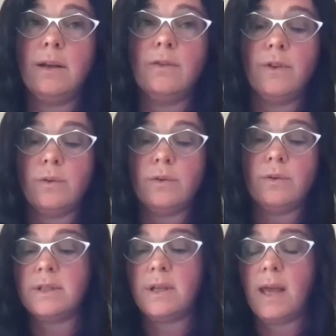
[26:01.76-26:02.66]

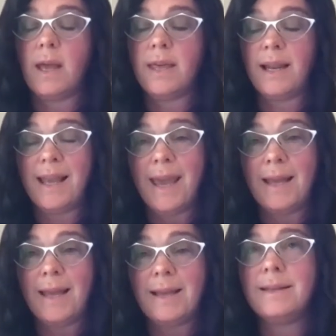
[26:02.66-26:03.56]
interviews that I
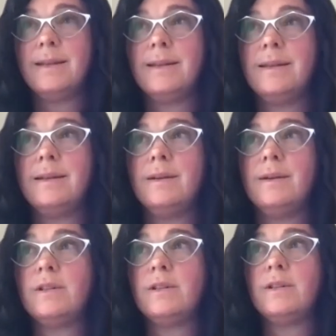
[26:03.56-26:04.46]
get
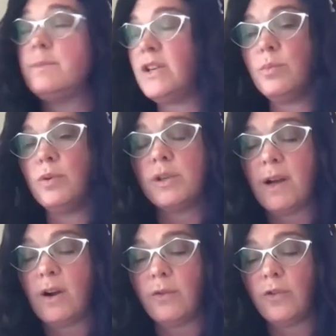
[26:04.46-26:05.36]
some major
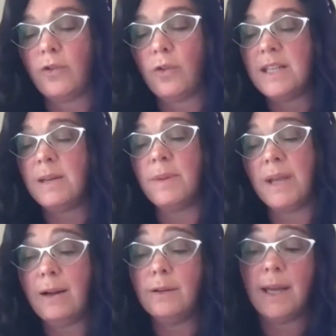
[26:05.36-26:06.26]
pushback on from my
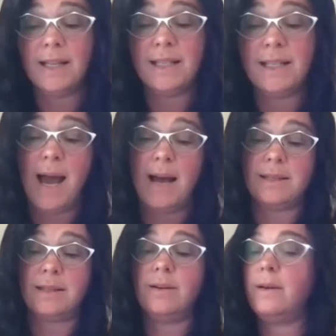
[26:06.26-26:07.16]
team that I don't like to
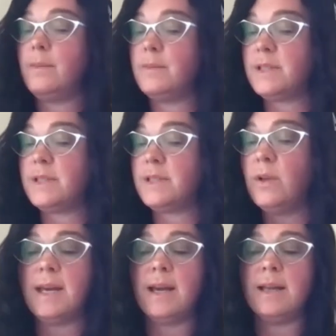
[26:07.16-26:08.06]
ask.
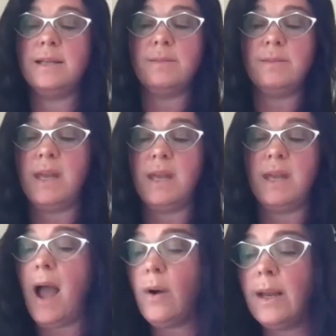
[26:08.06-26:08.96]
Someone said to
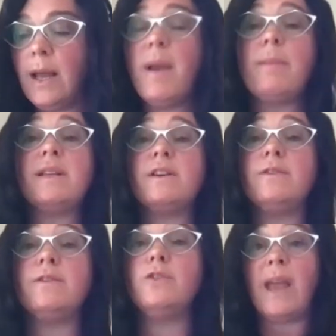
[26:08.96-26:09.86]
me, how can I make
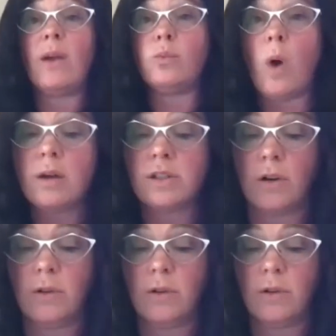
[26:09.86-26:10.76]
myself look like a
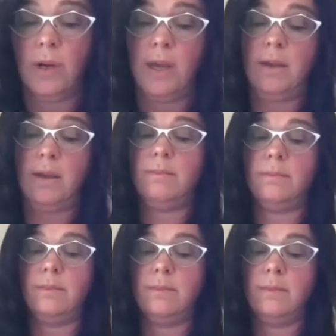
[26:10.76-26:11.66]
rock star employee?
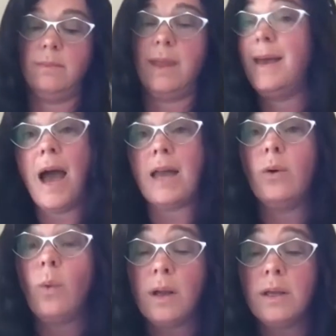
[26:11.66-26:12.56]

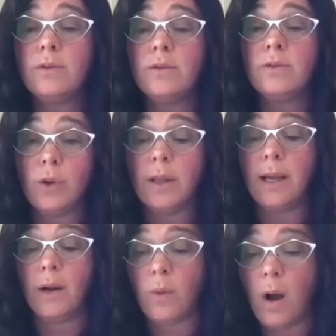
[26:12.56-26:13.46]
I don't want you to
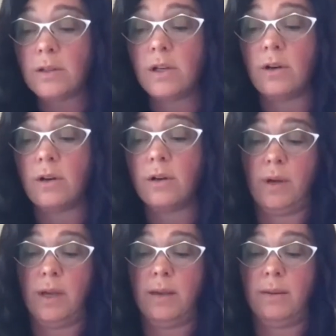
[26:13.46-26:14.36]
look like a rock star
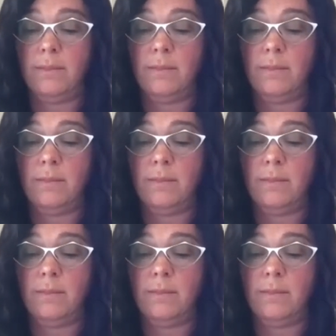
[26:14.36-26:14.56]
employee.